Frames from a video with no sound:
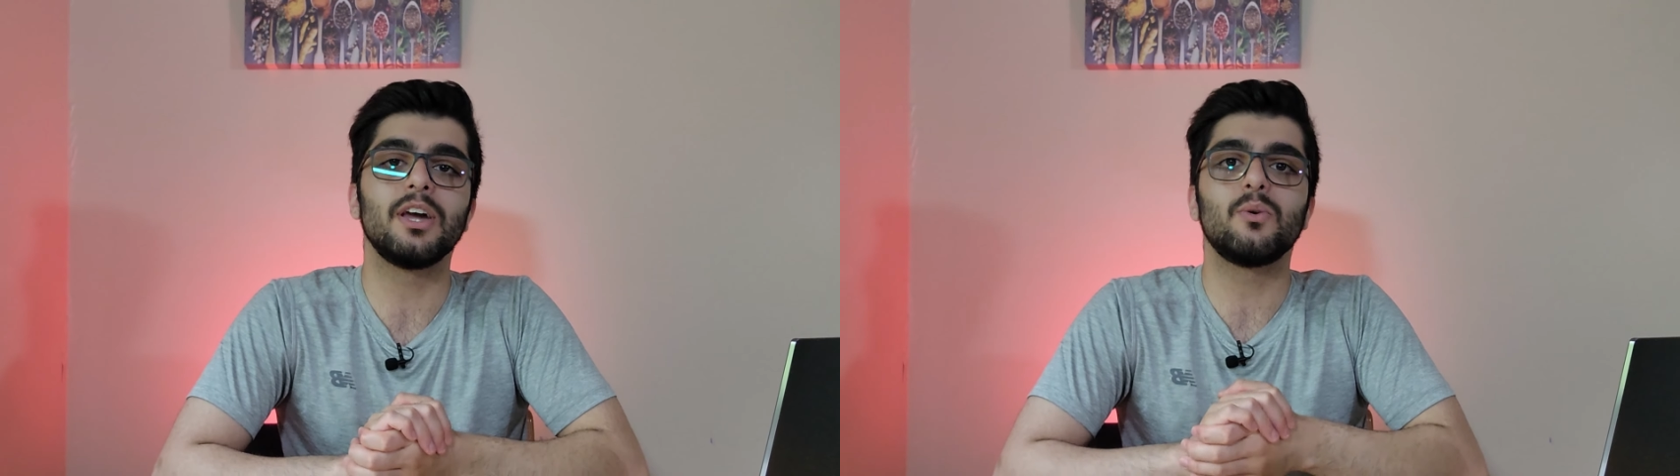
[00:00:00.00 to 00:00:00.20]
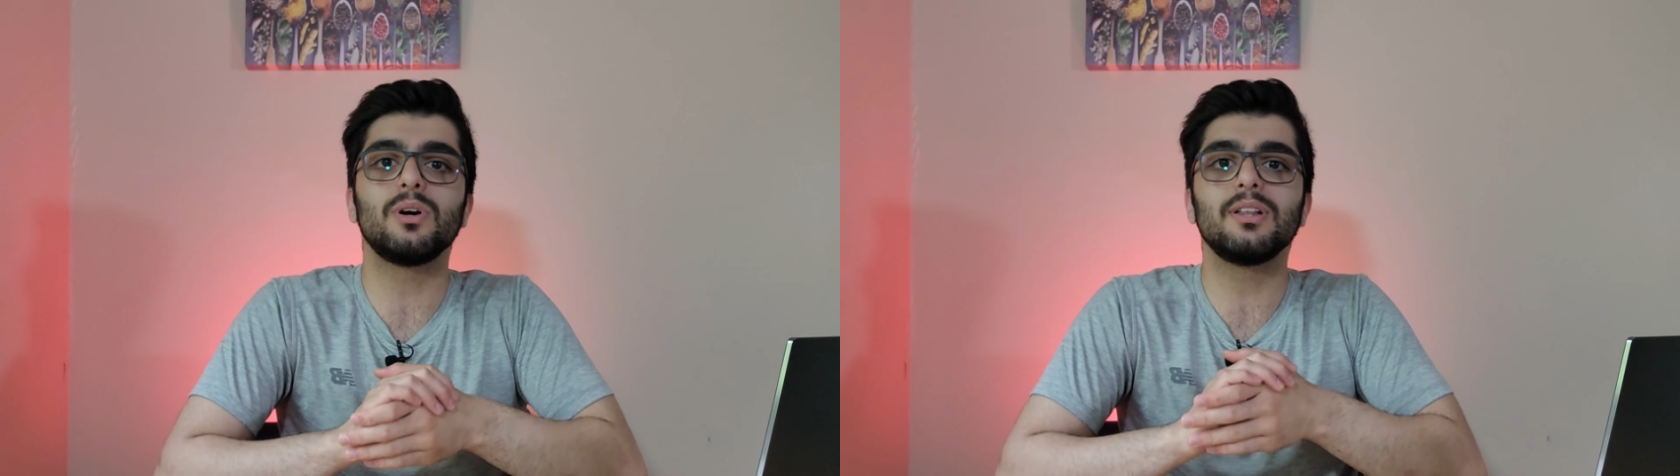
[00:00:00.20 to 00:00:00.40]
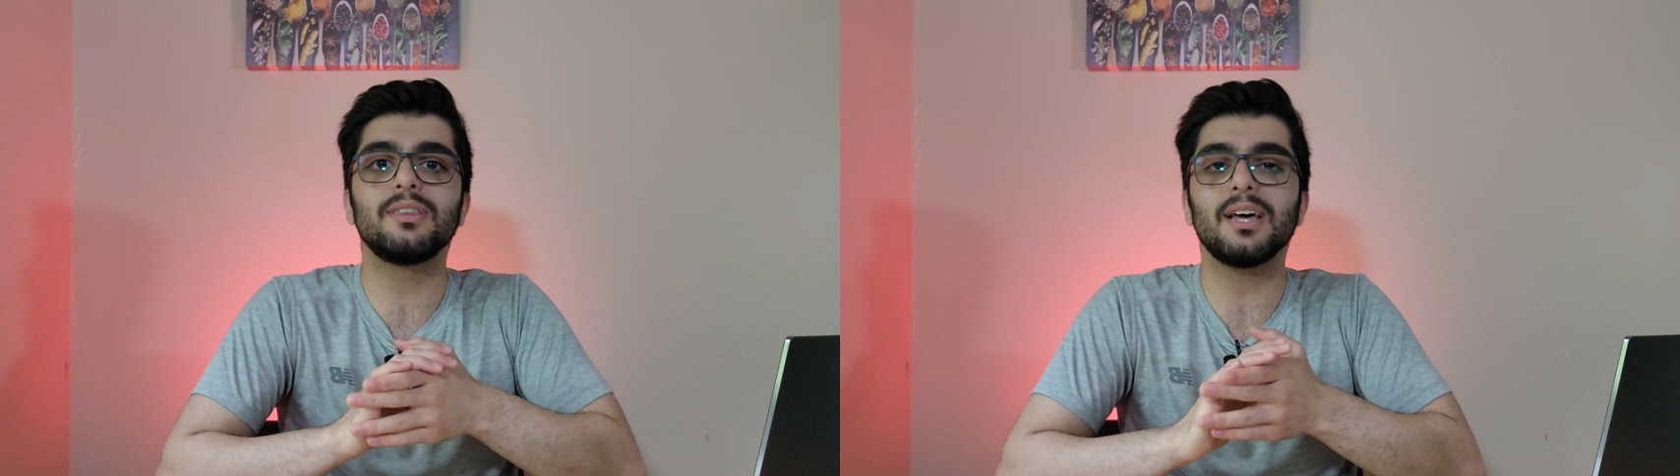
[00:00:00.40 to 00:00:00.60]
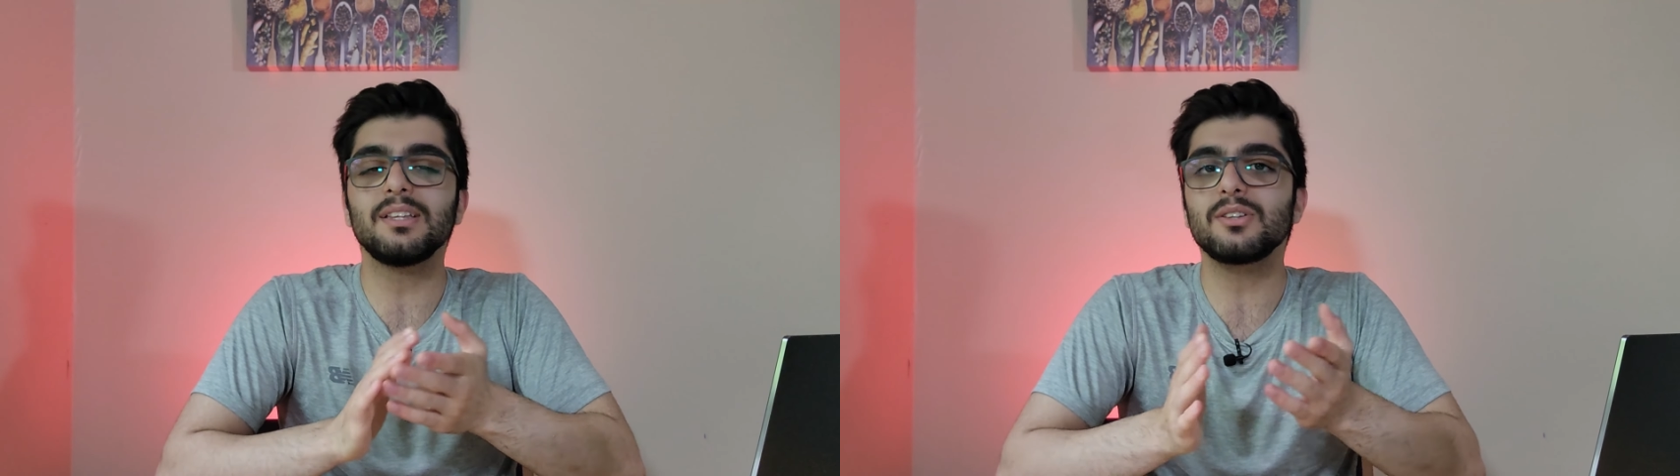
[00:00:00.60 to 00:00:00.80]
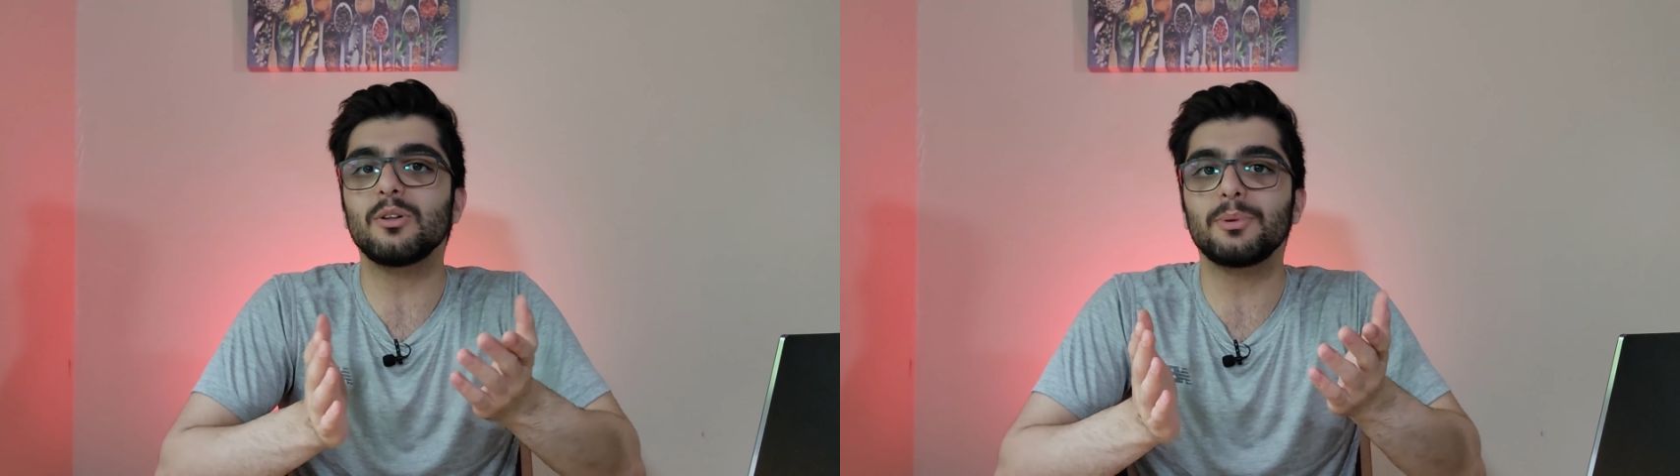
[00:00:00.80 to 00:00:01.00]
Well,
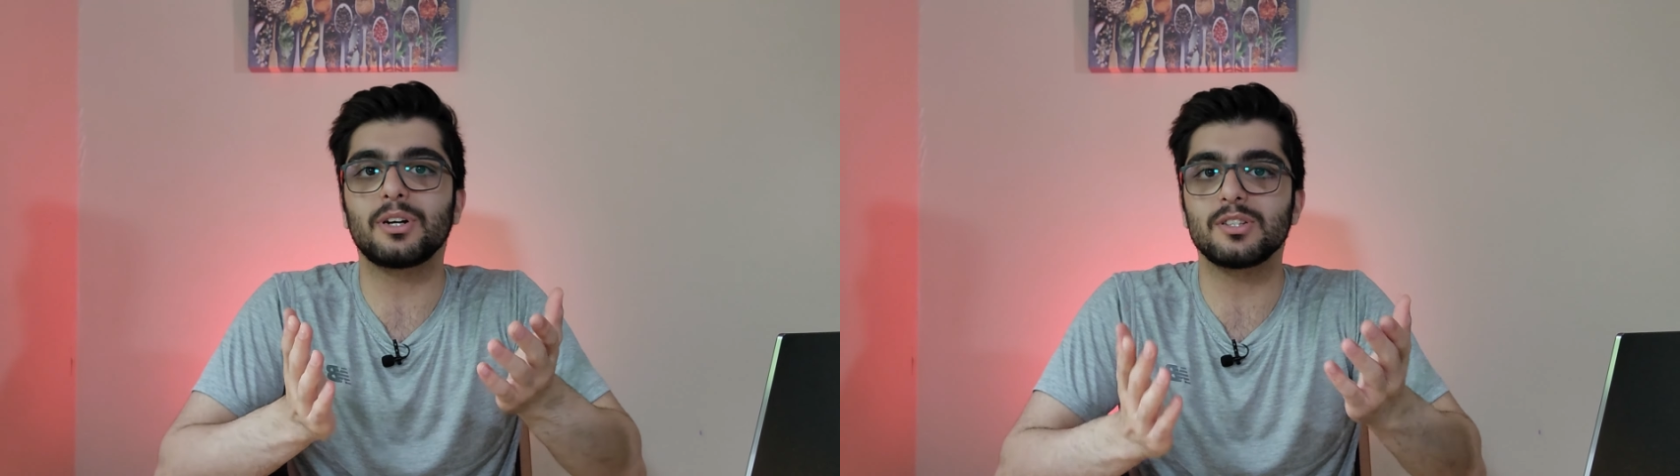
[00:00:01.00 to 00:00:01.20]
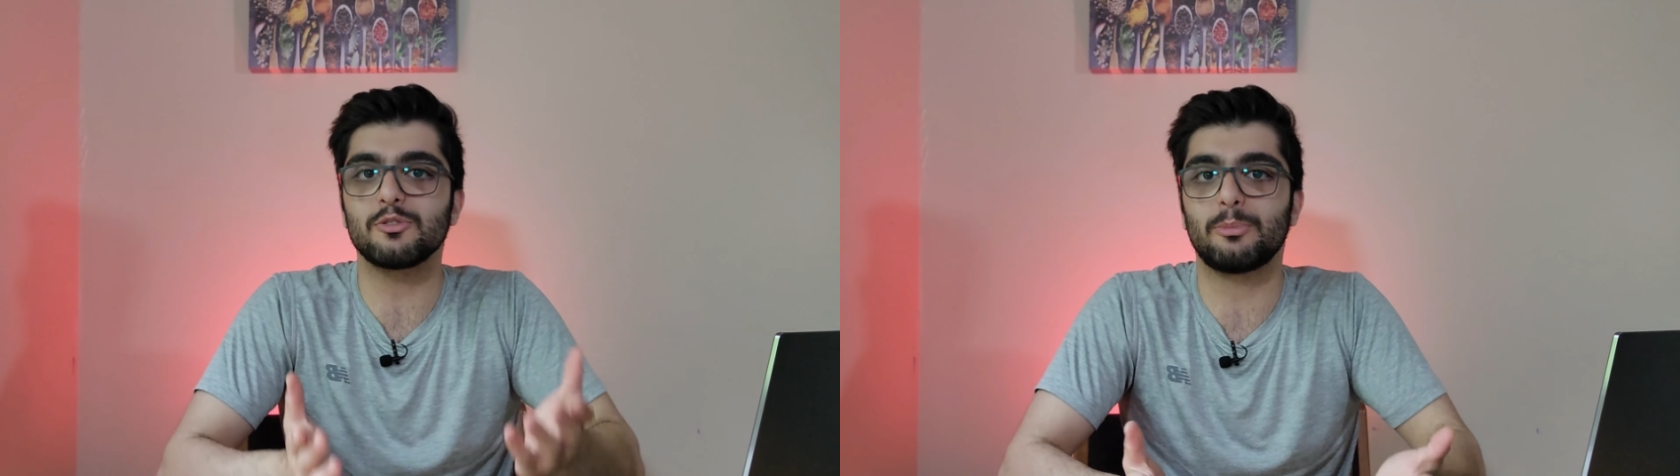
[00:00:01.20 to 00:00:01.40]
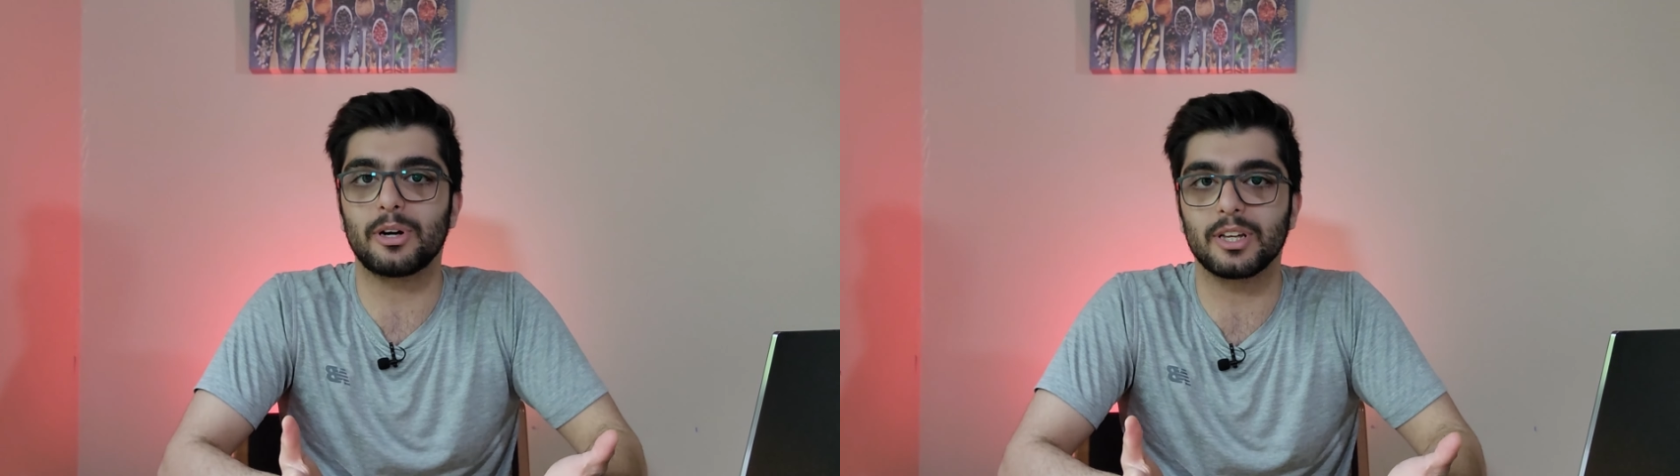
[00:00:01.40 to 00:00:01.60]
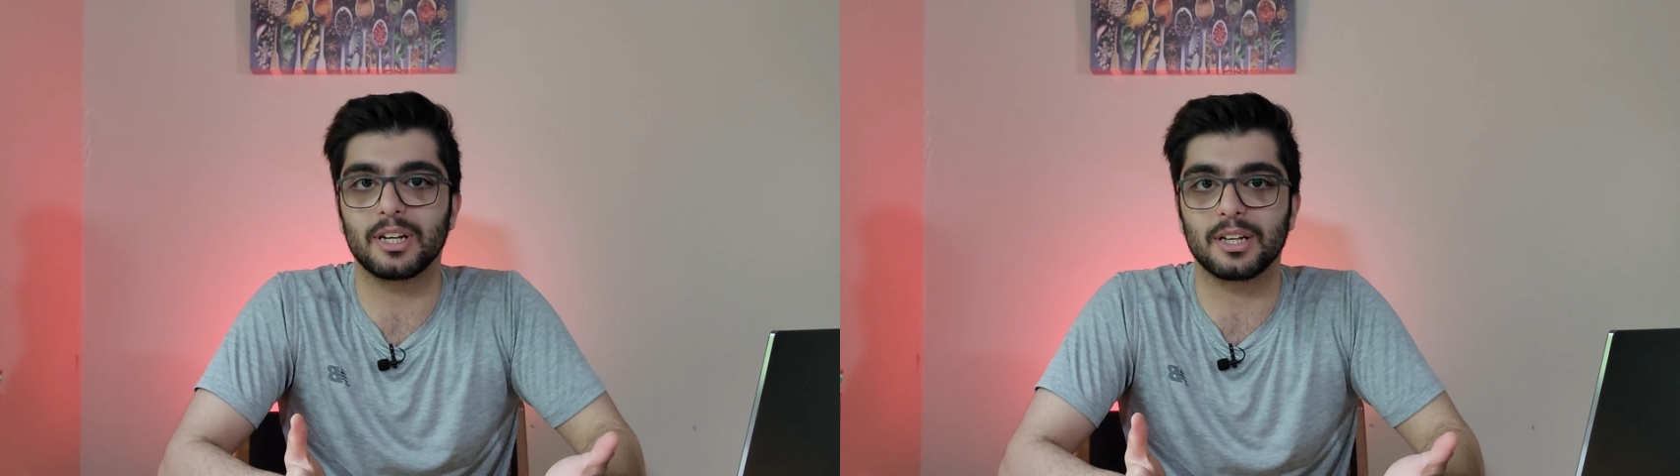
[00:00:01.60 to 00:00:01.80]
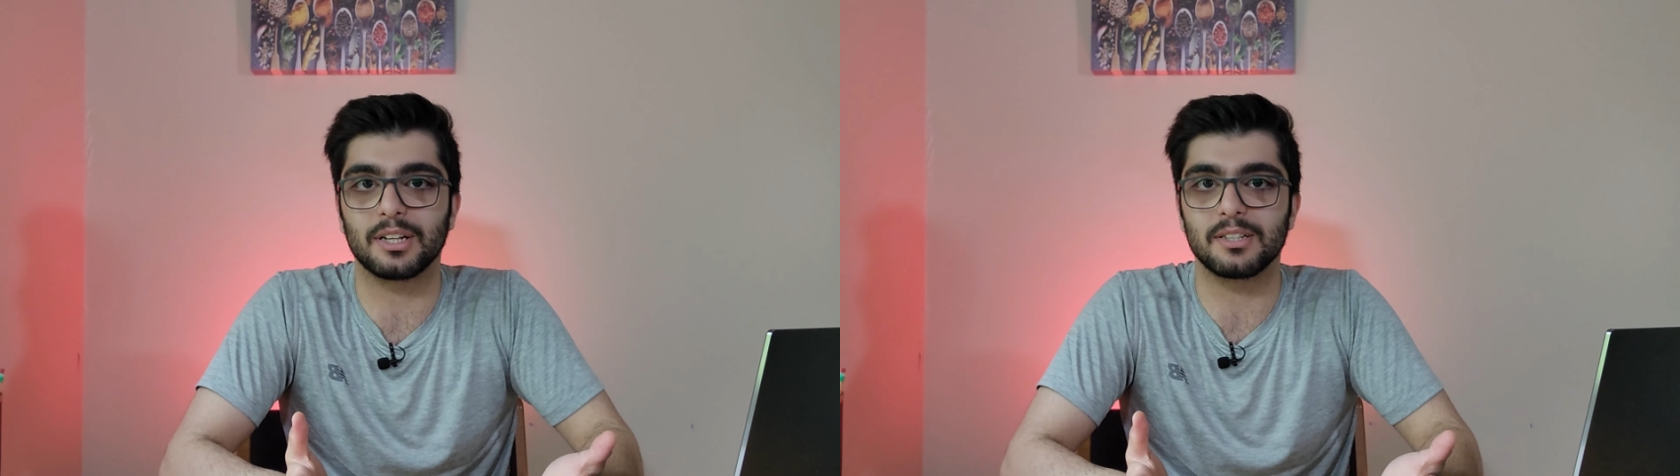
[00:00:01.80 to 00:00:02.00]
that's all because of
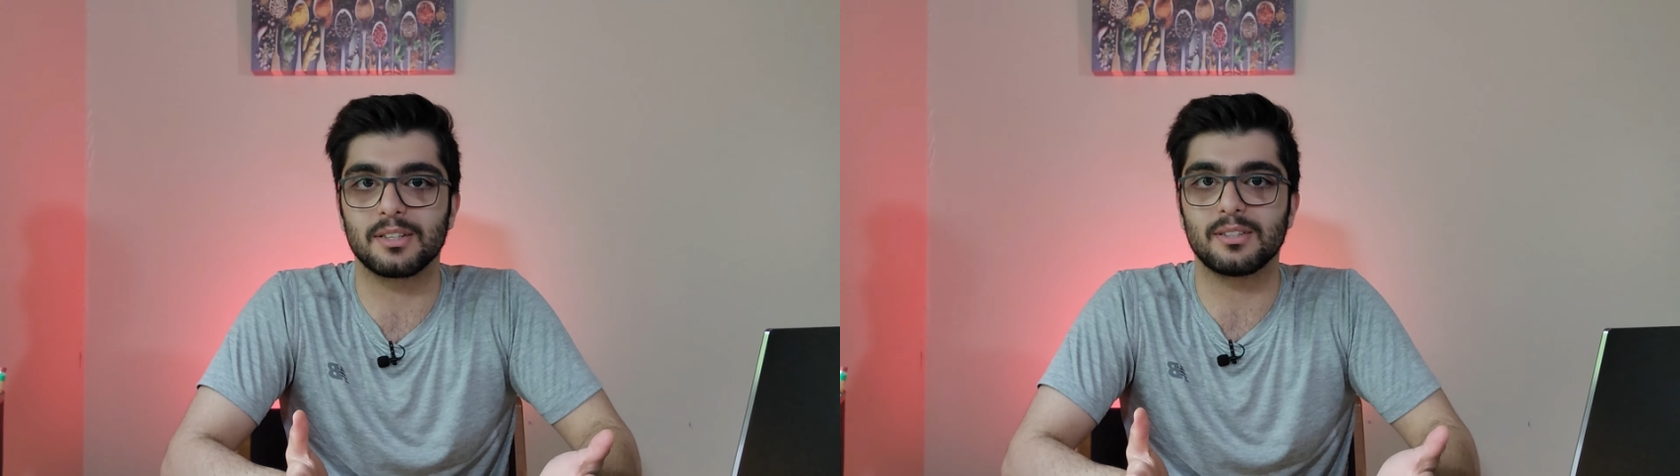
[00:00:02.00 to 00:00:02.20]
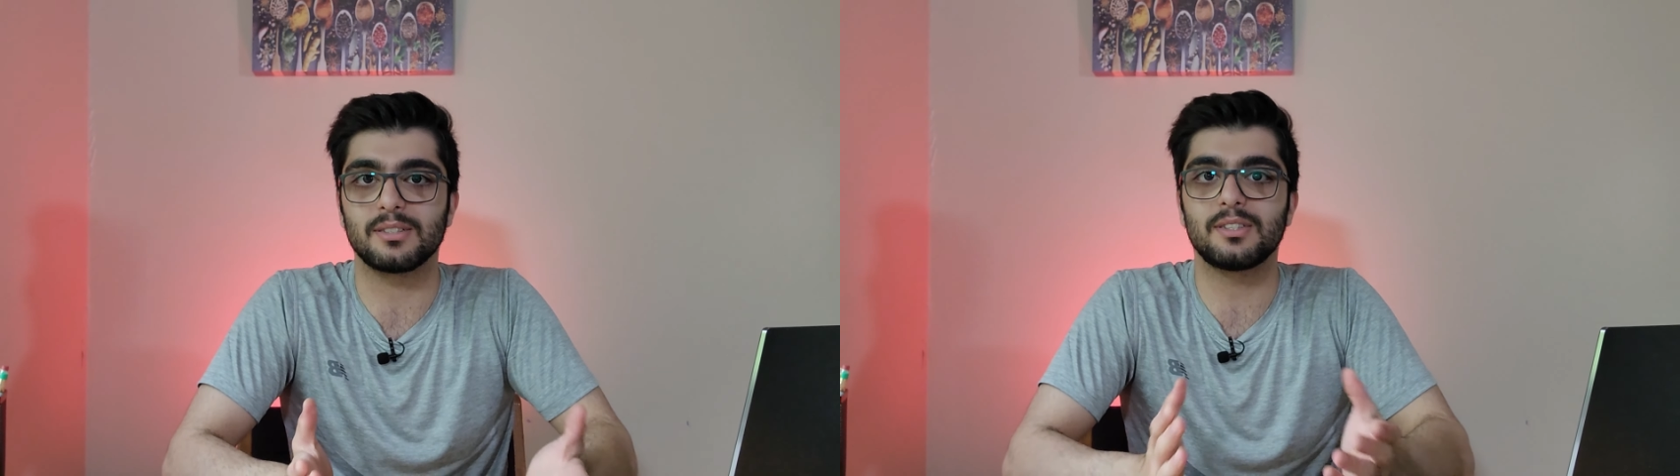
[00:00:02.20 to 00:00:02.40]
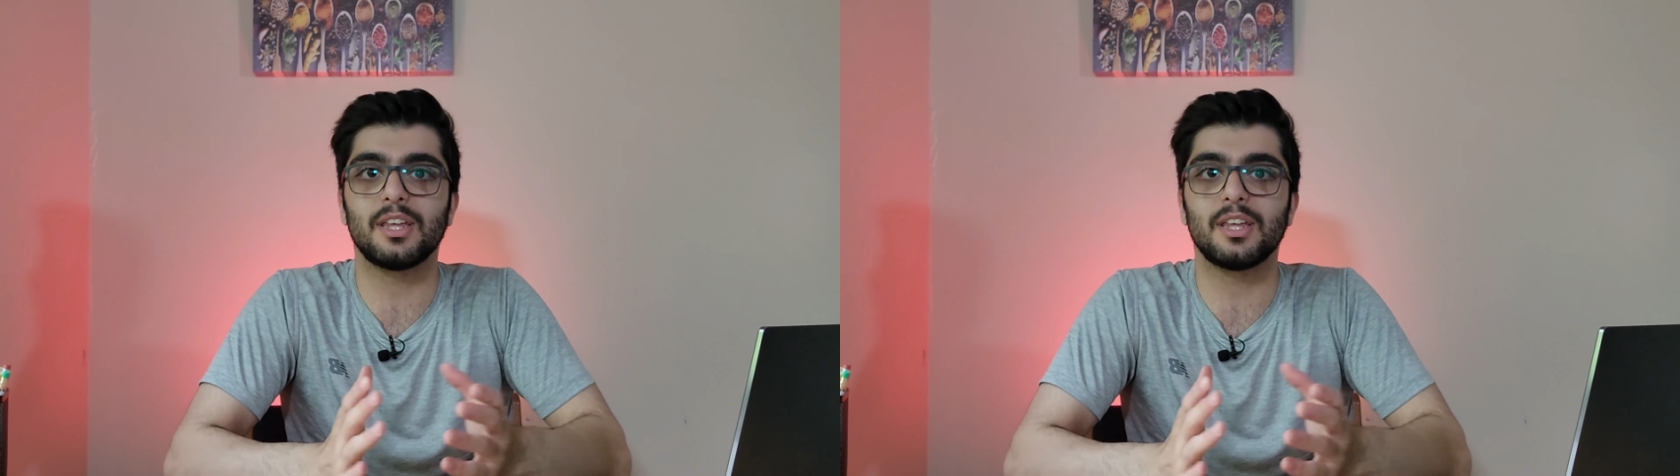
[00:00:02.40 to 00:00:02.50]
marketing reasons.